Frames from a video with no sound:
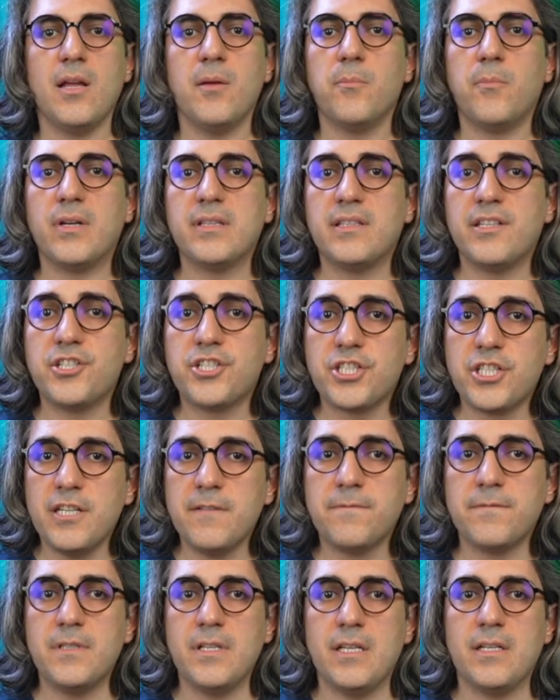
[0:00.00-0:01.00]
But the
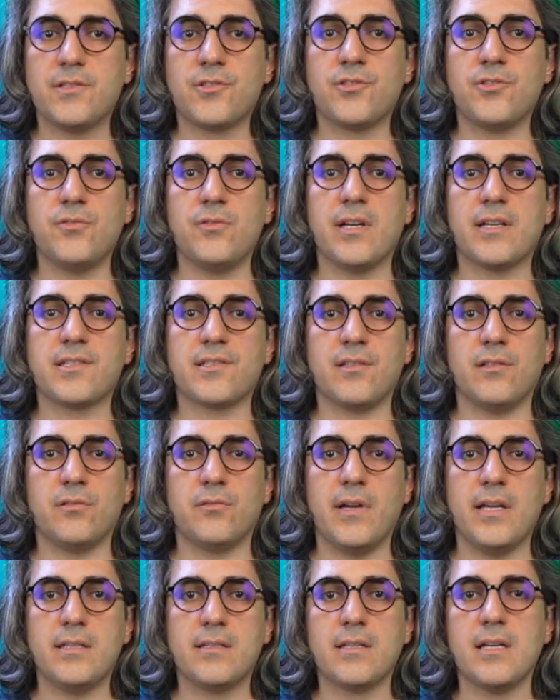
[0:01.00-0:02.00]
shift needs to
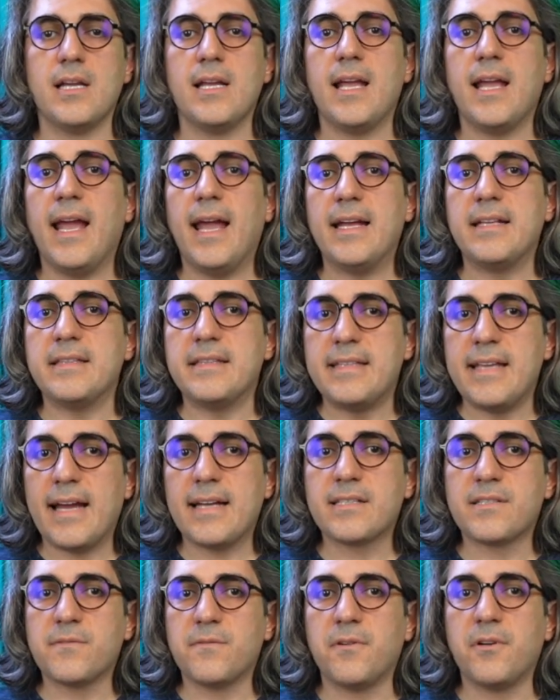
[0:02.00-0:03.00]
accelerate, and
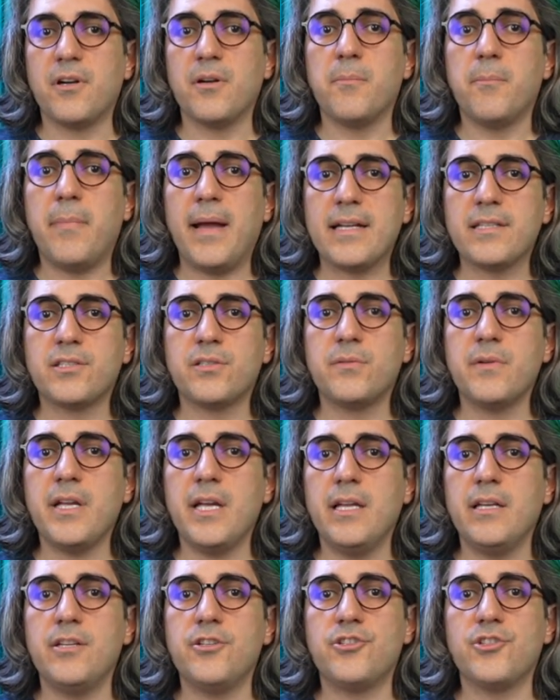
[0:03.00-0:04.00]
that's where battery
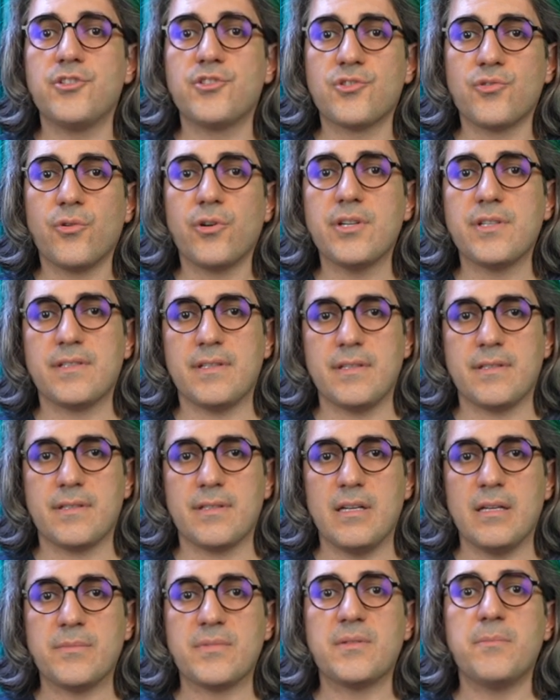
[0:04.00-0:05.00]
energy storage
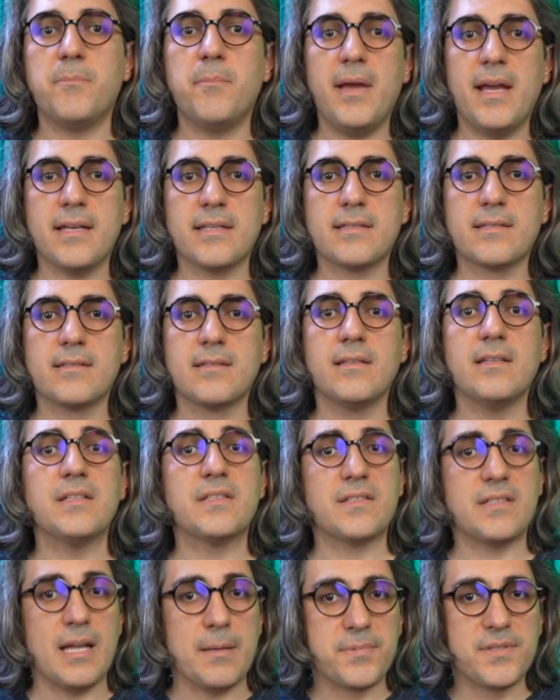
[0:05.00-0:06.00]
systems BESS
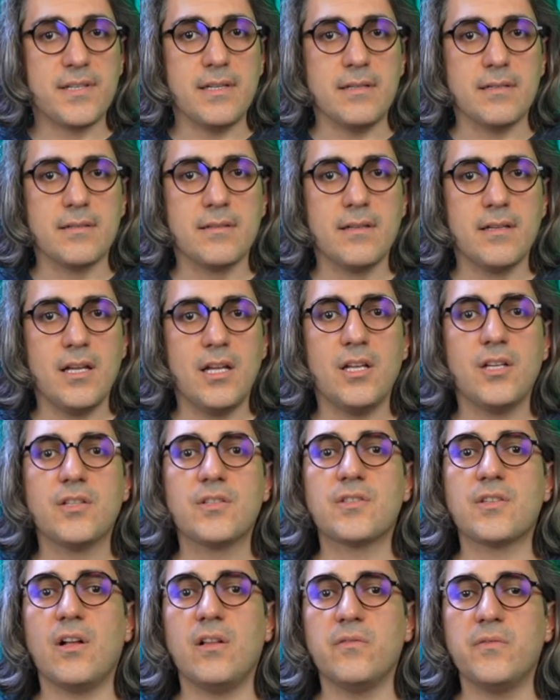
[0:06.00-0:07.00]
steps in,
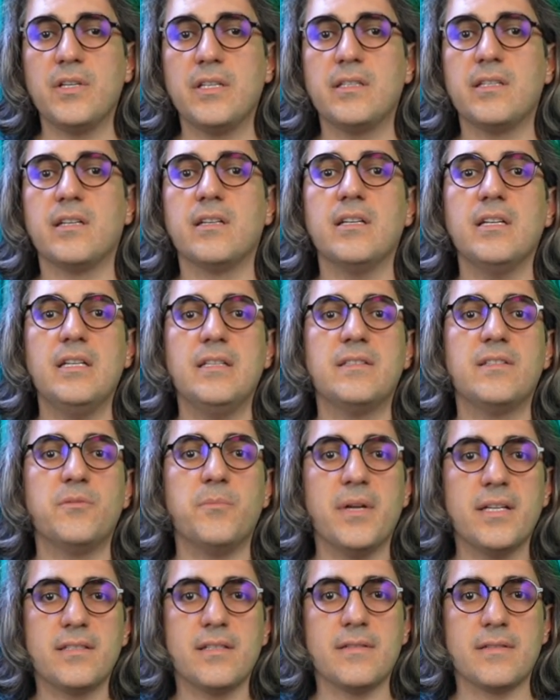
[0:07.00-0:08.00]
solving the
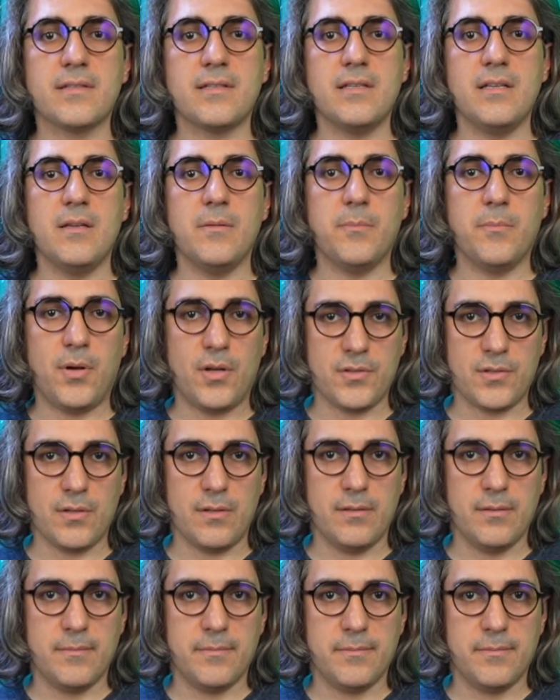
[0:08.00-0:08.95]
intermittency puzzle.